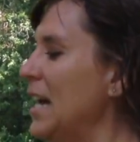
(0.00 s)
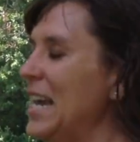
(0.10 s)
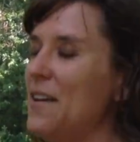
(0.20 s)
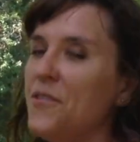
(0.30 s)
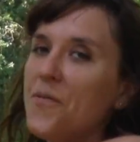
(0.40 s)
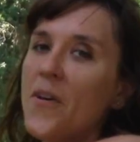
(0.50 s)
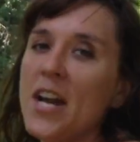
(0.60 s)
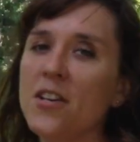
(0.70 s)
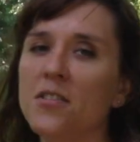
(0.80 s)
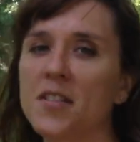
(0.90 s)
If you
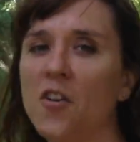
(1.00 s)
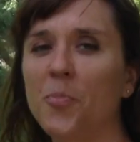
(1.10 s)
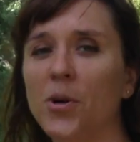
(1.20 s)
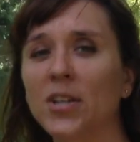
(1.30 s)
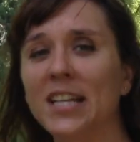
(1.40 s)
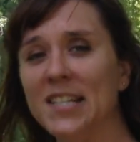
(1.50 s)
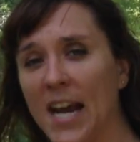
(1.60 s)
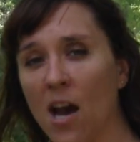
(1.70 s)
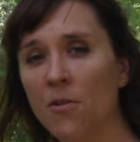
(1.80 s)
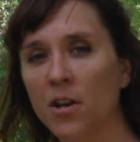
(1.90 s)
find yourself pulling
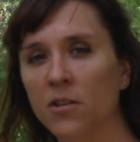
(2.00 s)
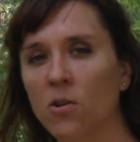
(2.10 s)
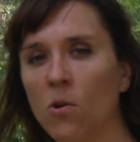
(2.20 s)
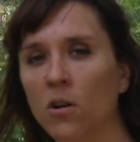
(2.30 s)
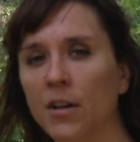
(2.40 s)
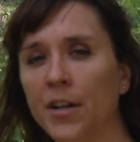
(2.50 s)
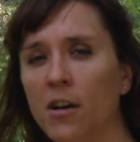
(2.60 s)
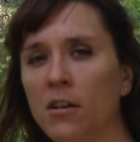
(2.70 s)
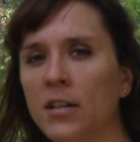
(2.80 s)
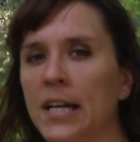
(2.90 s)
down on the core at
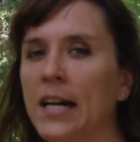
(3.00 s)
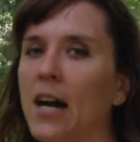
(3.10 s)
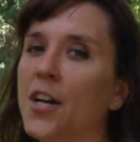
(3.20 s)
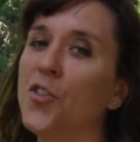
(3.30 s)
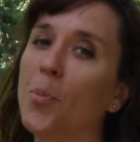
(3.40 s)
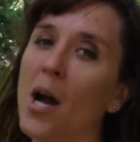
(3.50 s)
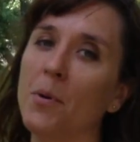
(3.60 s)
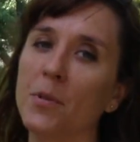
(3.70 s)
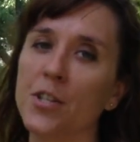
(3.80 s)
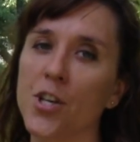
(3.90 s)
all, you've
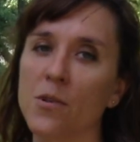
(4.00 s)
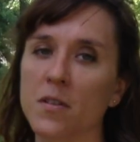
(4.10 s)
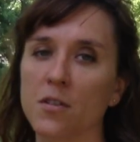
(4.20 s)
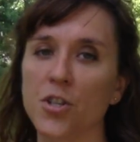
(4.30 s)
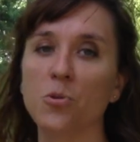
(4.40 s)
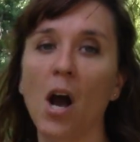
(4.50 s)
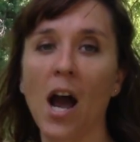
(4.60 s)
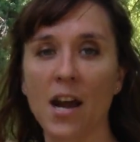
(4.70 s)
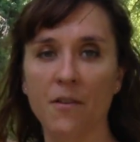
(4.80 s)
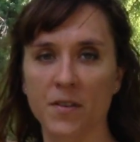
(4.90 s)
probably chosen too
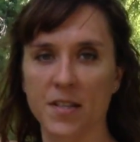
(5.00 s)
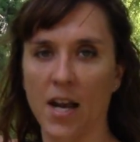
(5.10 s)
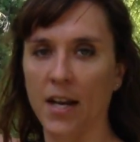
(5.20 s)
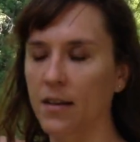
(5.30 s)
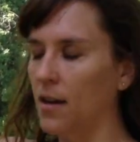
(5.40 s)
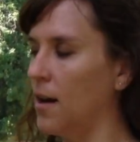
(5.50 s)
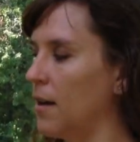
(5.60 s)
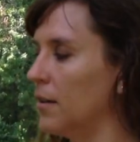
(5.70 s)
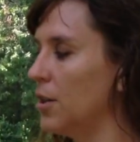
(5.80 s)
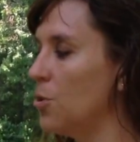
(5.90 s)
high of a site.
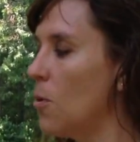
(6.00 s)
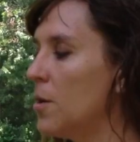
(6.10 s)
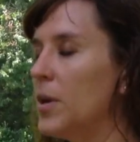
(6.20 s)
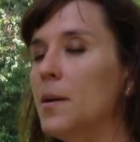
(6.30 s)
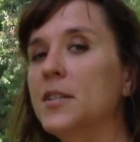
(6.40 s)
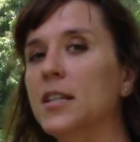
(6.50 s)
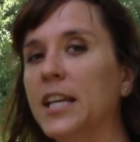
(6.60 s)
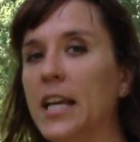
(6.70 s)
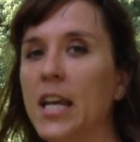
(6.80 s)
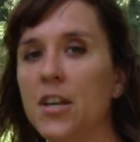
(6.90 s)
You want to be able to
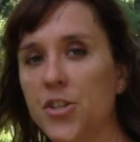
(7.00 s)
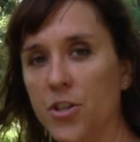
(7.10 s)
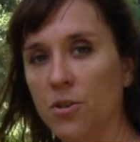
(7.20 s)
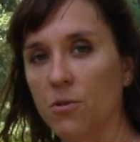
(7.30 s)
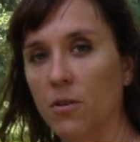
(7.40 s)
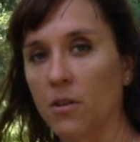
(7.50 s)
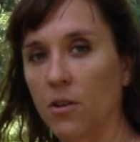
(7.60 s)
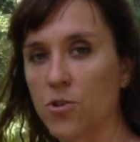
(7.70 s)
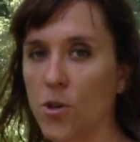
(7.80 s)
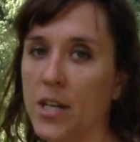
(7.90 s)
lean into the
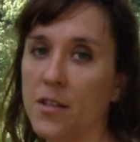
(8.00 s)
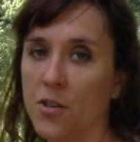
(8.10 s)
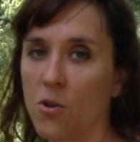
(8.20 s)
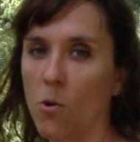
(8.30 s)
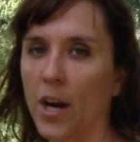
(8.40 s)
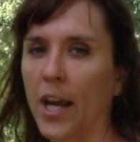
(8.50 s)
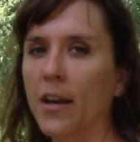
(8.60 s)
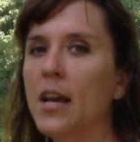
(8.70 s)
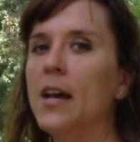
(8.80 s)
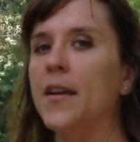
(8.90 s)
tree as you're coring it,
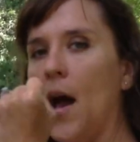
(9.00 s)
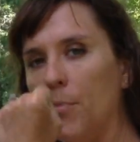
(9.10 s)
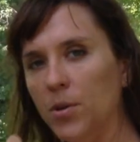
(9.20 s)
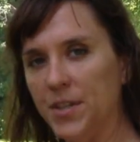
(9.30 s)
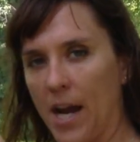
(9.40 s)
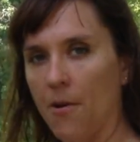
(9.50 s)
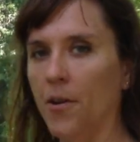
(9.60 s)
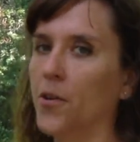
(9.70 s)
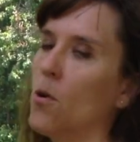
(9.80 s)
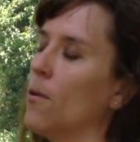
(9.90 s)
not pull down
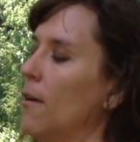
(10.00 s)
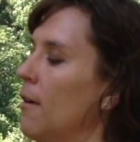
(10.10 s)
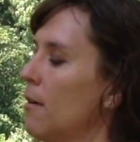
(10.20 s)
on the core.